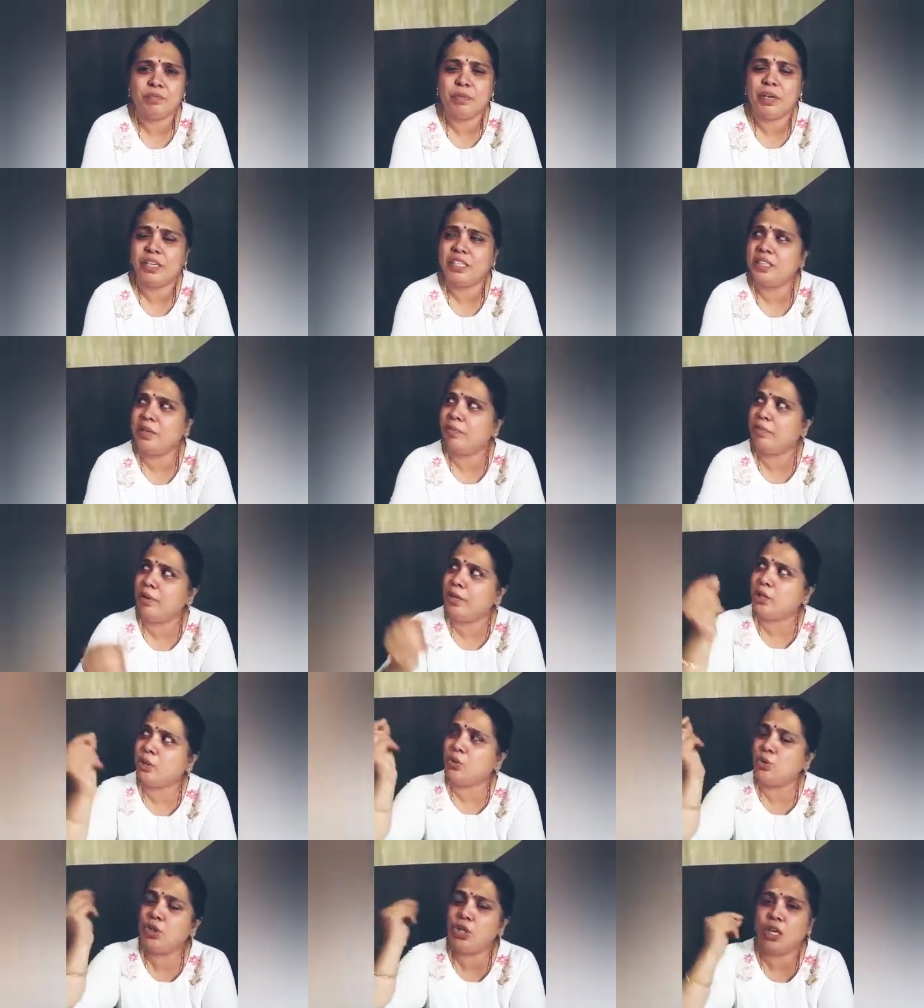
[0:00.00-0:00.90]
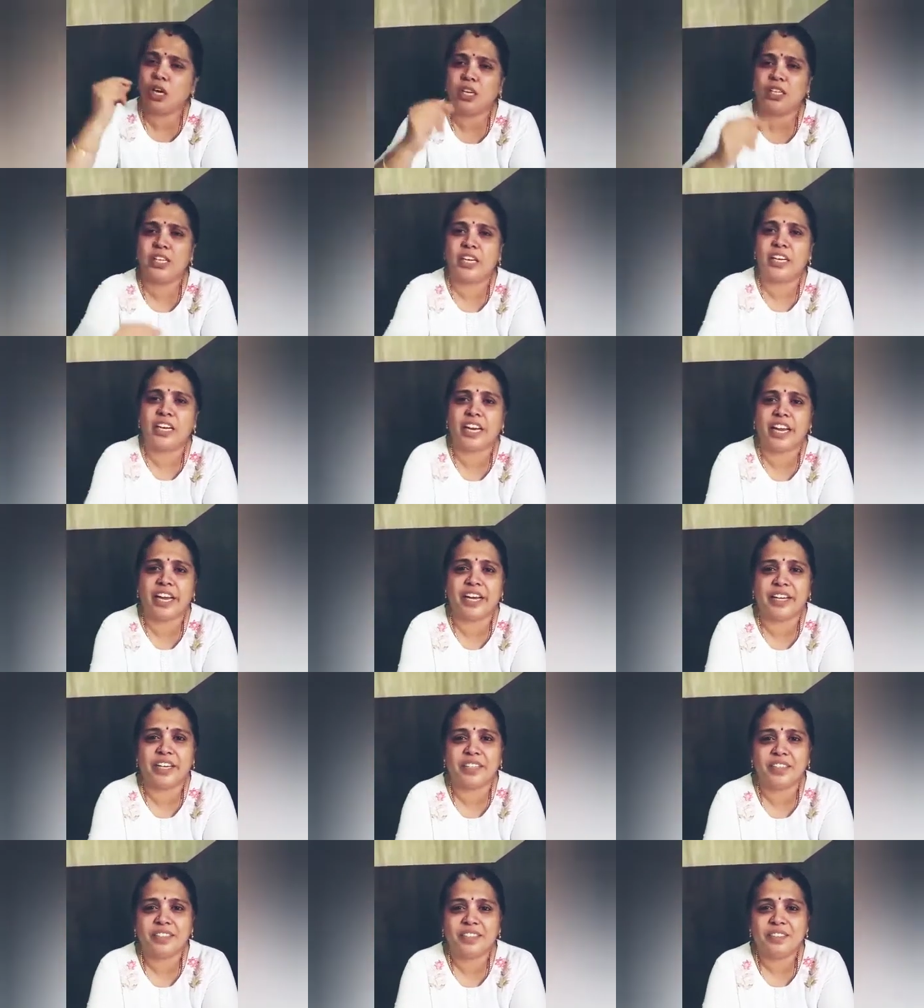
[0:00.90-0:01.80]
By simply switching on that
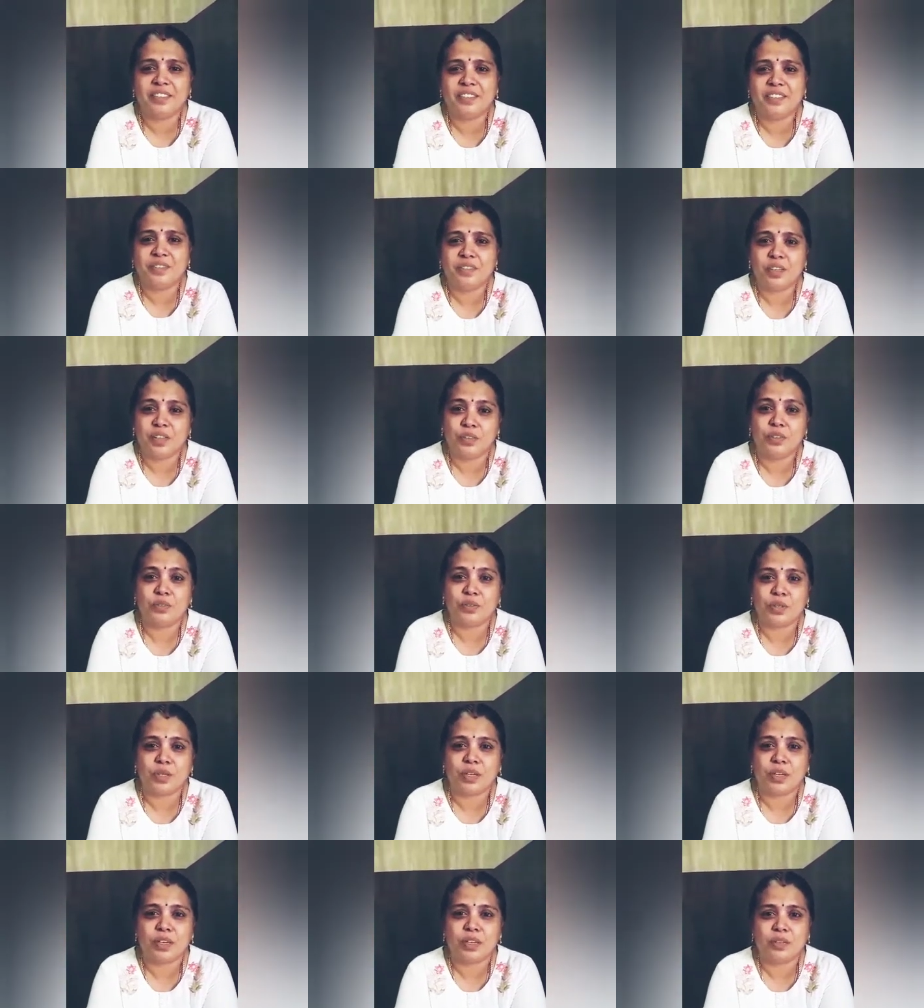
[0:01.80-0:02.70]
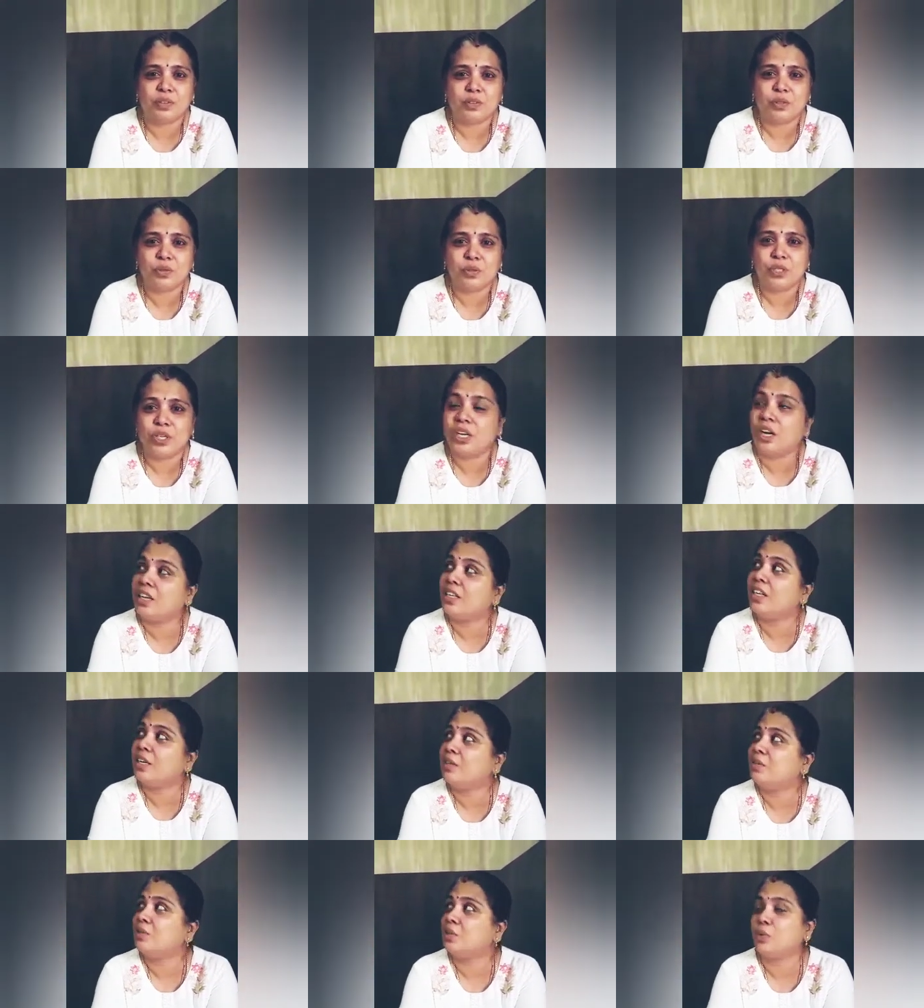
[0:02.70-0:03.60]
light, switching on
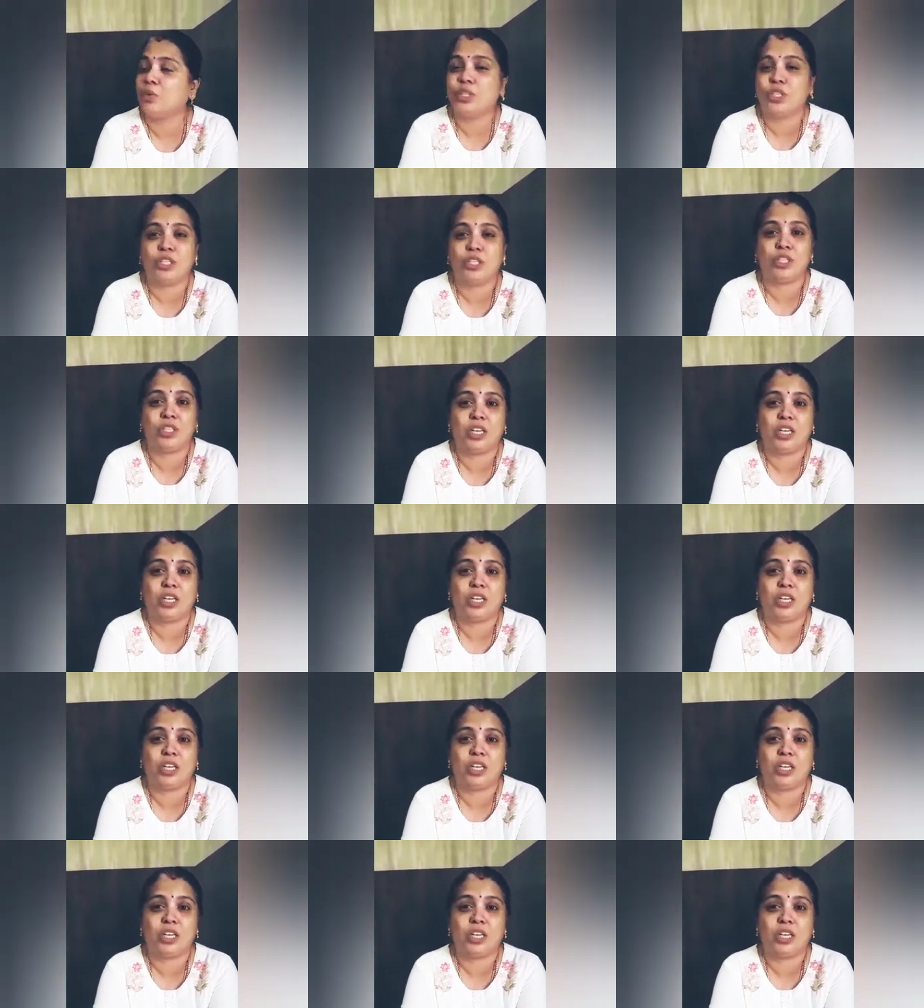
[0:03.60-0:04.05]
that switches